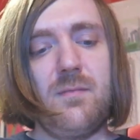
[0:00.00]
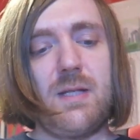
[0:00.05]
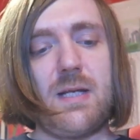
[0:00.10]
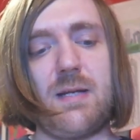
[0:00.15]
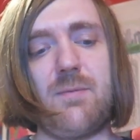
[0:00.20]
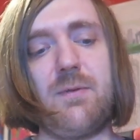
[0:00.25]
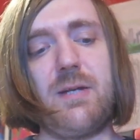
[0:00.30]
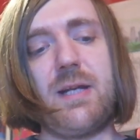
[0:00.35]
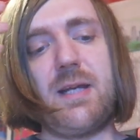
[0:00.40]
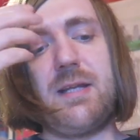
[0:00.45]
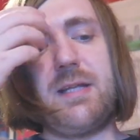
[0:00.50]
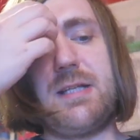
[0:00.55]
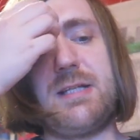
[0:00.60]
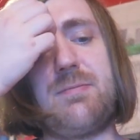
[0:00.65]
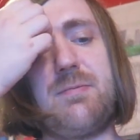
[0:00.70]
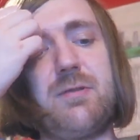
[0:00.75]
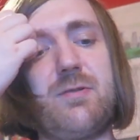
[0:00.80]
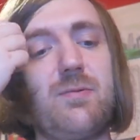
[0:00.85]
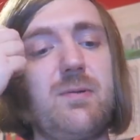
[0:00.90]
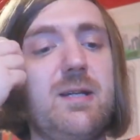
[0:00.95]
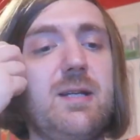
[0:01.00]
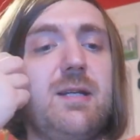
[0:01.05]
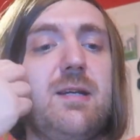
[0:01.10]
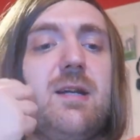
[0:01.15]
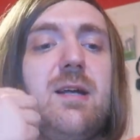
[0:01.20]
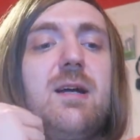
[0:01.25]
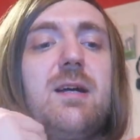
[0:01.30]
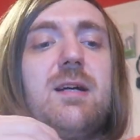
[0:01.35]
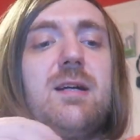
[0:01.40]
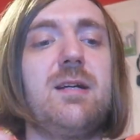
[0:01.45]
And we get this
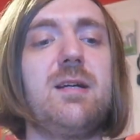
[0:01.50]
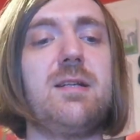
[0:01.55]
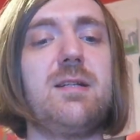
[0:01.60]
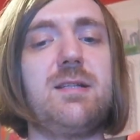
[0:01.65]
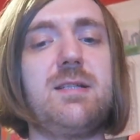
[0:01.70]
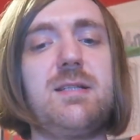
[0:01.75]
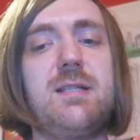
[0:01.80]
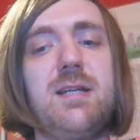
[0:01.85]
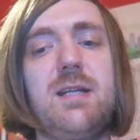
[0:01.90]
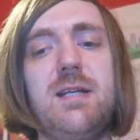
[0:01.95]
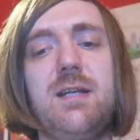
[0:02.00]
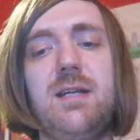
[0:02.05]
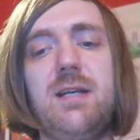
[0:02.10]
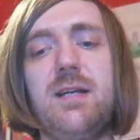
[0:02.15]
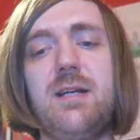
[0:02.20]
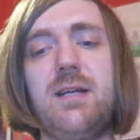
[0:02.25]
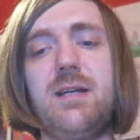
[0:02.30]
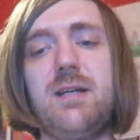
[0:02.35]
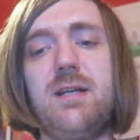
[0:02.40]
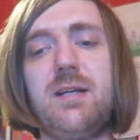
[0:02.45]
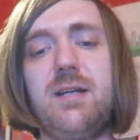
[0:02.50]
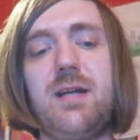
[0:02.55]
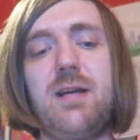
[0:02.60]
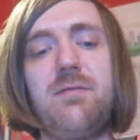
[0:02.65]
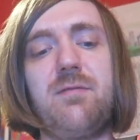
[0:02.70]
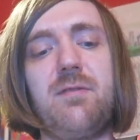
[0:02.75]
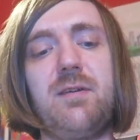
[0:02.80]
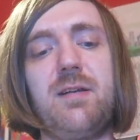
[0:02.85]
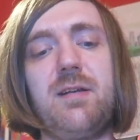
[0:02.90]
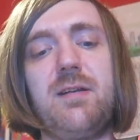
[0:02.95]
between uh, Celia and
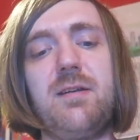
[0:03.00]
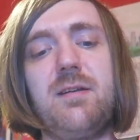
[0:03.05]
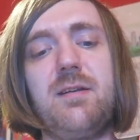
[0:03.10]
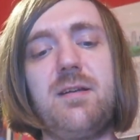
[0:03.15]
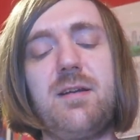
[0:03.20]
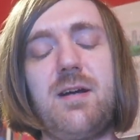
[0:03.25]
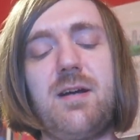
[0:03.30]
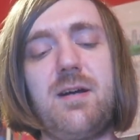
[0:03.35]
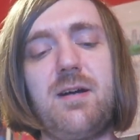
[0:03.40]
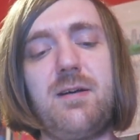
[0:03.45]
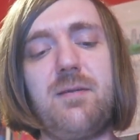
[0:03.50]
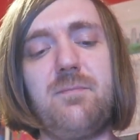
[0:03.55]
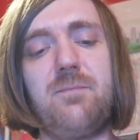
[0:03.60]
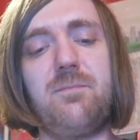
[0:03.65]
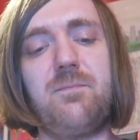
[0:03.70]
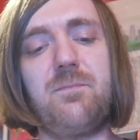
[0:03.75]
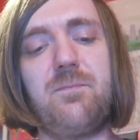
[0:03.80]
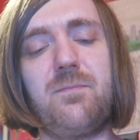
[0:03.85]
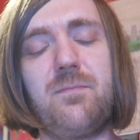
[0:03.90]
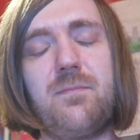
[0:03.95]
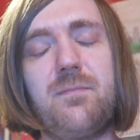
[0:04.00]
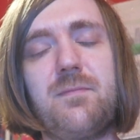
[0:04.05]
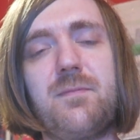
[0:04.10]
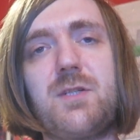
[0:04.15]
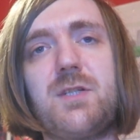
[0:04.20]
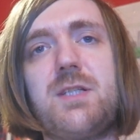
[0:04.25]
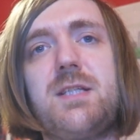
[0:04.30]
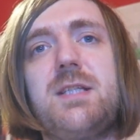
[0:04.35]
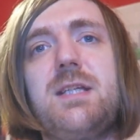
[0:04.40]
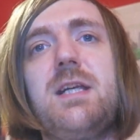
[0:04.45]
Evelyn, because
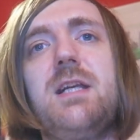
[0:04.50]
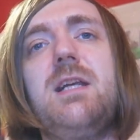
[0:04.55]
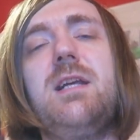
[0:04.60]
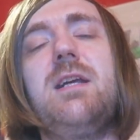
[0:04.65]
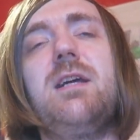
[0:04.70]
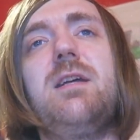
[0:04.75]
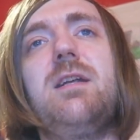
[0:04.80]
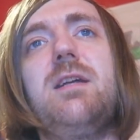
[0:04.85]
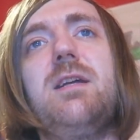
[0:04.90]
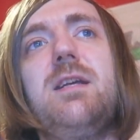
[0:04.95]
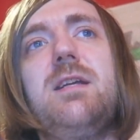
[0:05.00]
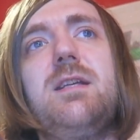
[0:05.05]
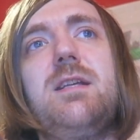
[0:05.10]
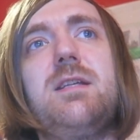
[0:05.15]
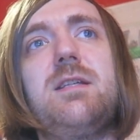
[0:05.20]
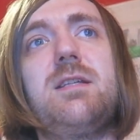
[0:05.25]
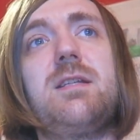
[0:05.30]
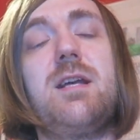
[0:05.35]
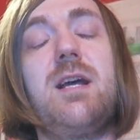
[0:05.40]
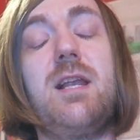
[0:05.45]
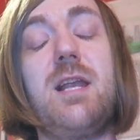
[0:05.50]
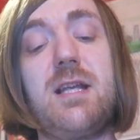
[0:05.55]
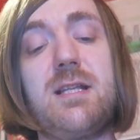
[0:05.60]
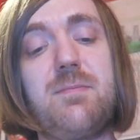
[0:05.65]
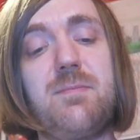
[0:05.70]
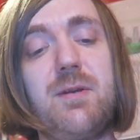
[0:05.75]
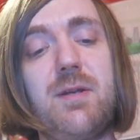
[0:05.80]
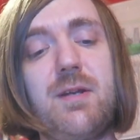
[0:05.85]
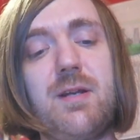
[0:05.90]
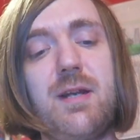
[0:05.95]
um, Celia is a
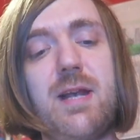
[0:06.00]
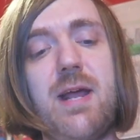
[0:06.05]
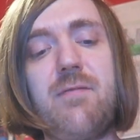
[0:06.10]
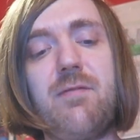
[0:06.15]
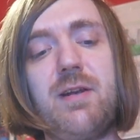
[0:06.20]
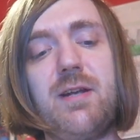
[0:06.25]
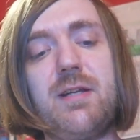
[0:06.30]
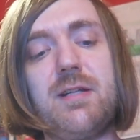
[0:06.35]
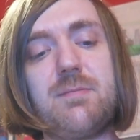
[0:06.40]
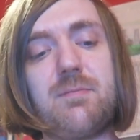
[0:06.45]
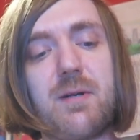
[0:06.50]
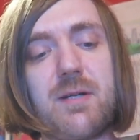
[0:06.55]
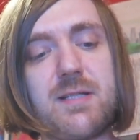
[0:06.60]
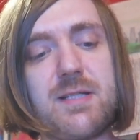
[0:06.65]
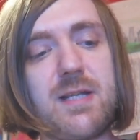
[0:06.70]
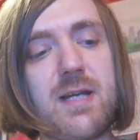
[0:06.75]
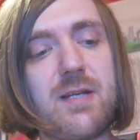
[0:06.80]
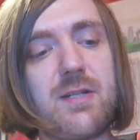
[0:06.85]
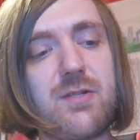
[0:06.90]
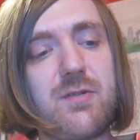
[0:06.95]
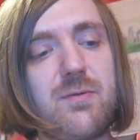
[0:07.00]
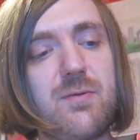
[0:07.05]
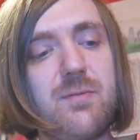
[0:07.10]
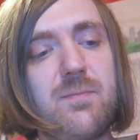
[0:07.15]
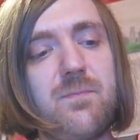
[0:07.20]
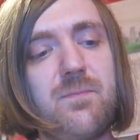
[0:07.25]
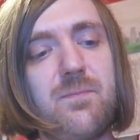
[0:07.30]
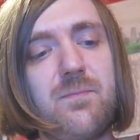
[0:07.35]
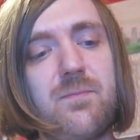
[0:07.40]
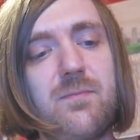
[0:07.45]
lesbian and Evelyn is
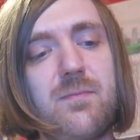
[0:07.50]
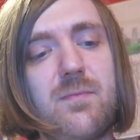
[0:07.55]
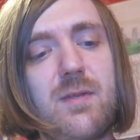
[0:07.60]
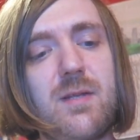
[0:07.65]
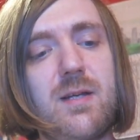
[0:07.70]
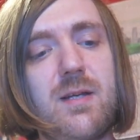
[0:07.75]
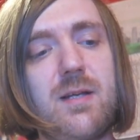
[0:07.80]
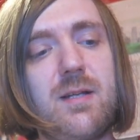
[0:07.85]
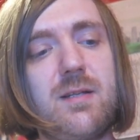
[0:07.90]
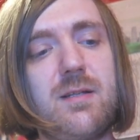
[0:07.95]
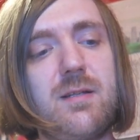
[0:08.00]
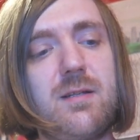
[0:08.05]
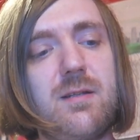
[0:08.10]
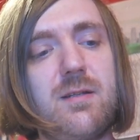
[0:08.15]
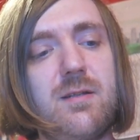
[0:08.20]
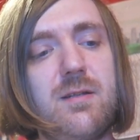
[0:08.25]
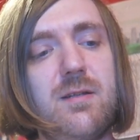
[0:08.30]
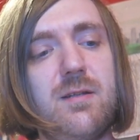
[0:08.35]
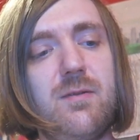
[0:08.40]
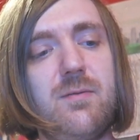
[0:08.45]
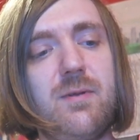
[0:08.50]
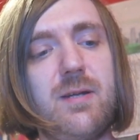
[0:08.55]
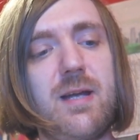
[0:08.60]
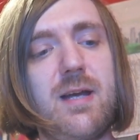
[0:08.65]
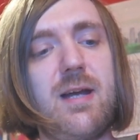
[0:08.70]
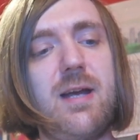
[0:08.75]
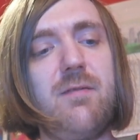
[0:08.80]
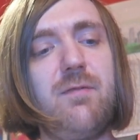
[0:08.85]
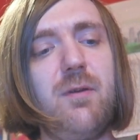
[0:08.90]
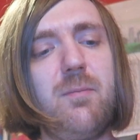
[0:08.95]
bisexual. And we
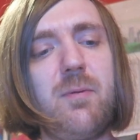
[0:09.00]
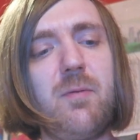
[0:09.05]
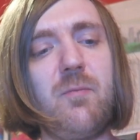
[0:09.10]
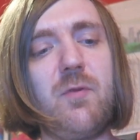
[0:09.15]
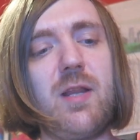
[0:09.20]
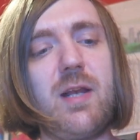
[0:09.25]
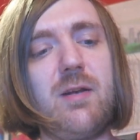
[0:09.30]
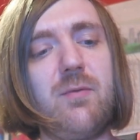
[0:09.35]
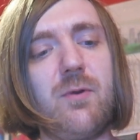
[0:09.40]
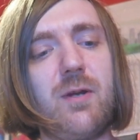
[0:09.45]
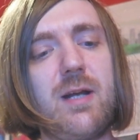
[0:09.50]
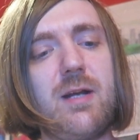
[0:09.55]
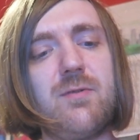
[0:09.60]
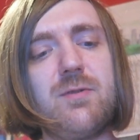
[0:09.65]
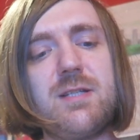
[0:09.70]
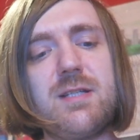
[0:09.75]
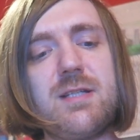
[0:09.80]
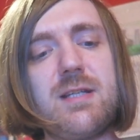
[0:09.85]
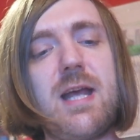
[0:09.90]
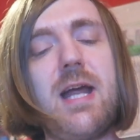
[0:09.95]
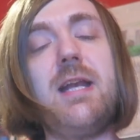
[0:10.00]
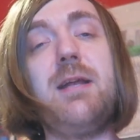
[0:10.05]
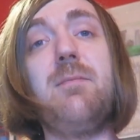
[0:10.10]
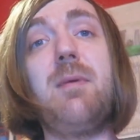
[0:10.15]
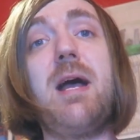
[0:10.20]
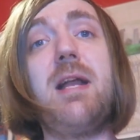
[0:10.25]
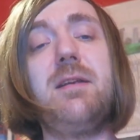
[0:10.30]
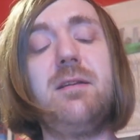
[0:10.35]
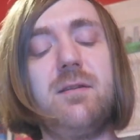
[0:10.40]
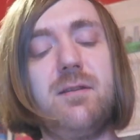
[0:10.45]
get, have you been with anyone else? Any
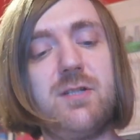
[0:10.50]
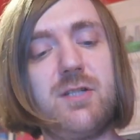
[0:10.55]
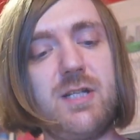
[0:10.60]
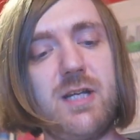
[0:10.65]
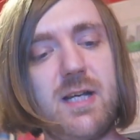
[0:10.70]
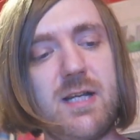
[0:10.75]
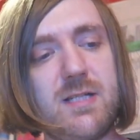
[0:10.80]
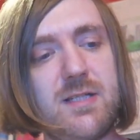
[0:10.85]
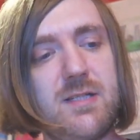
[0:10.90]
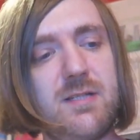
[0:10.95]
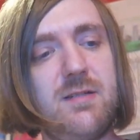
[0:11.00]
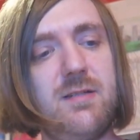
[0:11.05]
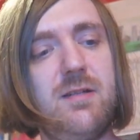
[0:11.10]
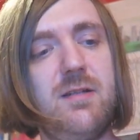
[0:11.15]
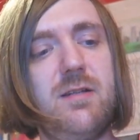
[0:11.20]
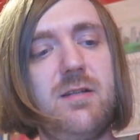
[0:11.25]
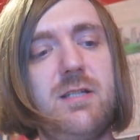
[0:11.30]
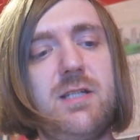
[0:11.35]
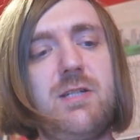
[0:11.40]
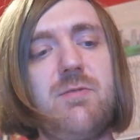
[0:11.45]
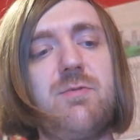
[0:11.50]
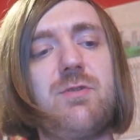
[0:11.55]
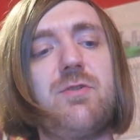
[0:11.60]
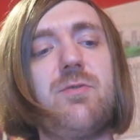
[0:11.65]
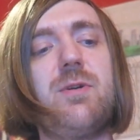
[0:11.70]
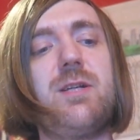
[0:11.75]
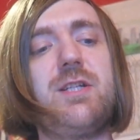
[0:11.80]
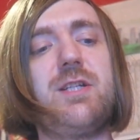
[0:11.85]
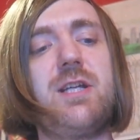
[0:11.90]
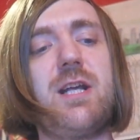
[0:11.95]
men? She asked. She was
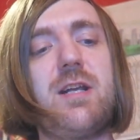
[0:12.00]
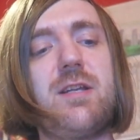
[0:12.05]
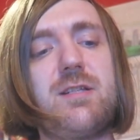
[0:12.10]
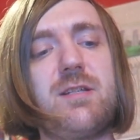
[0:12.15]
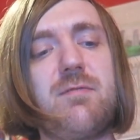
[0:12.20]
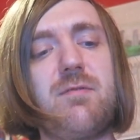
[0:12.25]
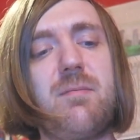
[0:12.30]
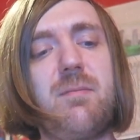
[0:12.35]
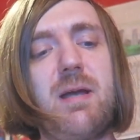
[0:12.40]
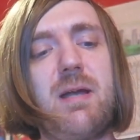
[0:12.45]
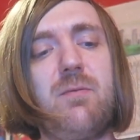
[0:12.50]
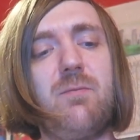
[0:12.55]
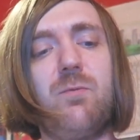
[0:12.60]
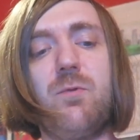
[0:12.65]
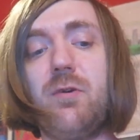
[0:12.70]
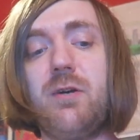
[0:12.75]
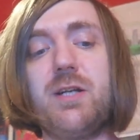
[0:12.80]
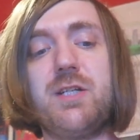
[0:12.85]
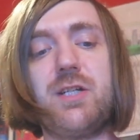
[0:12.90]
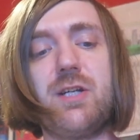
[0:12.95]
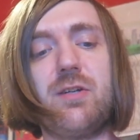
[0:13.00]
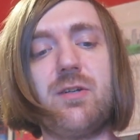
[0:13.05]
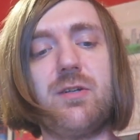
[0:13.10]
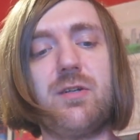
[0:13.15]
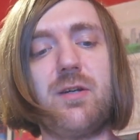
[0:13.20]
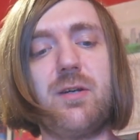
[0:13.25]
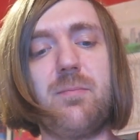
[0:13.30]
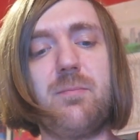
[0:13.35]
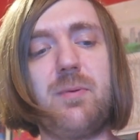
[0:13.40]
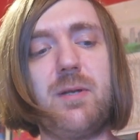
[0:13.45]
always jealous of the men, worried she
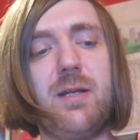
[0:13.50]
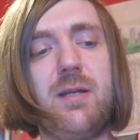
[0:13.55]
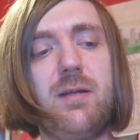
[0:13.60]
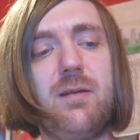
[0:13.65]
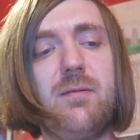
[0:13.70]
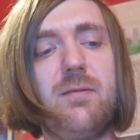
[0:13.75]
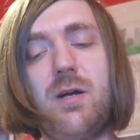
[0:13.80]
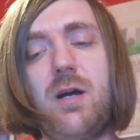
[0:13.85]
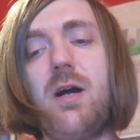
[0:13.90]
couldn't compete.